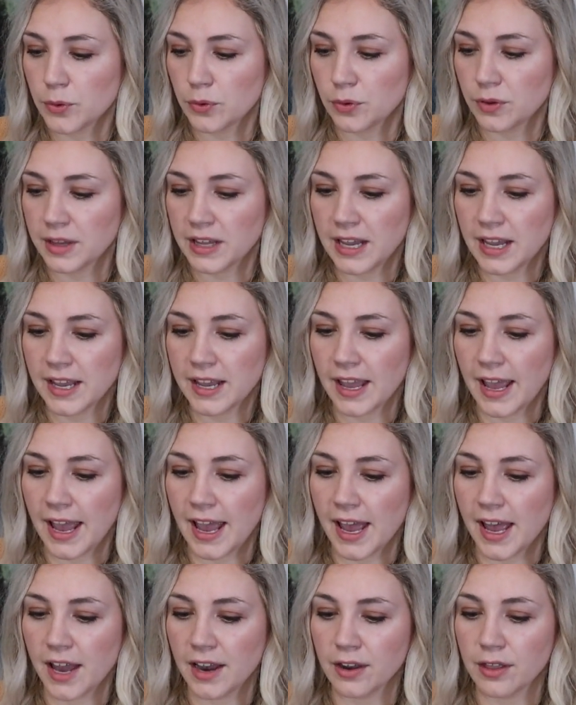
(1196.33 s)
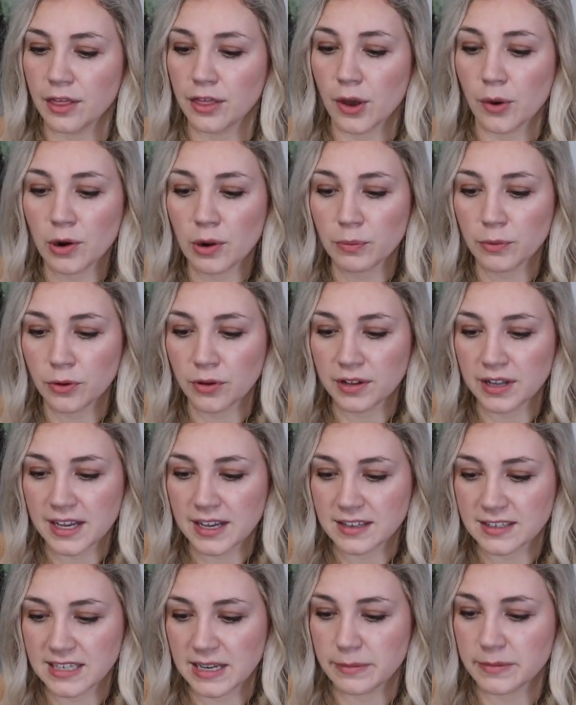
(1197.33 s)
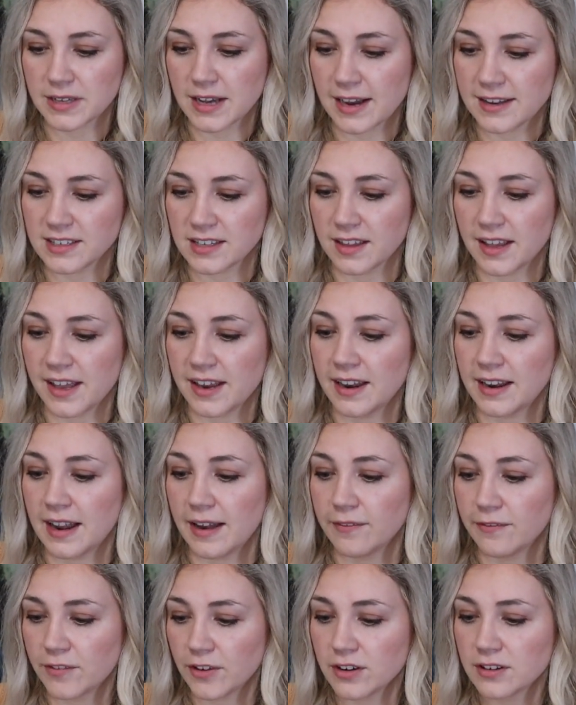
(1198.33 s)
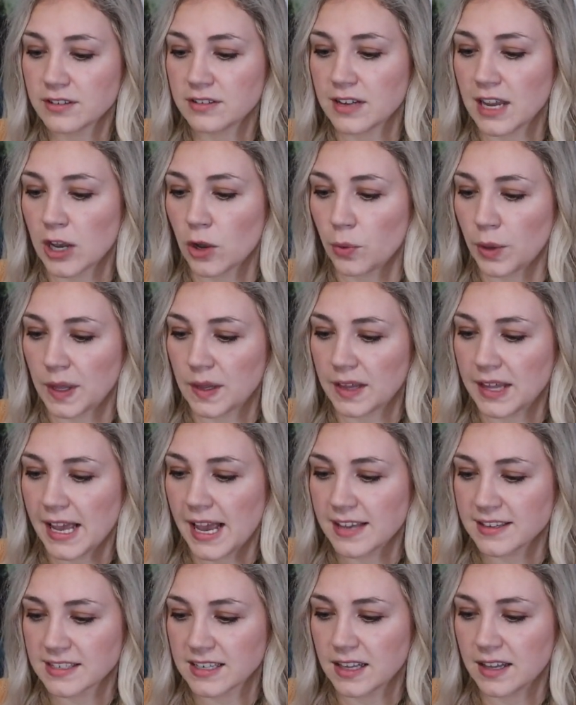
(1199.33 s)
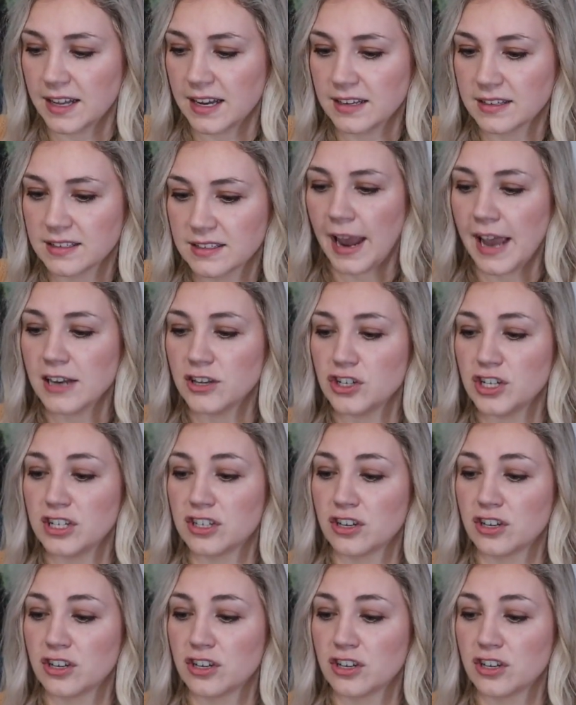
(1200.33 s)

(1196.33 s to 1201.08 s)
bully, and though her bullying seems isolated at first, it quickly escalates, and she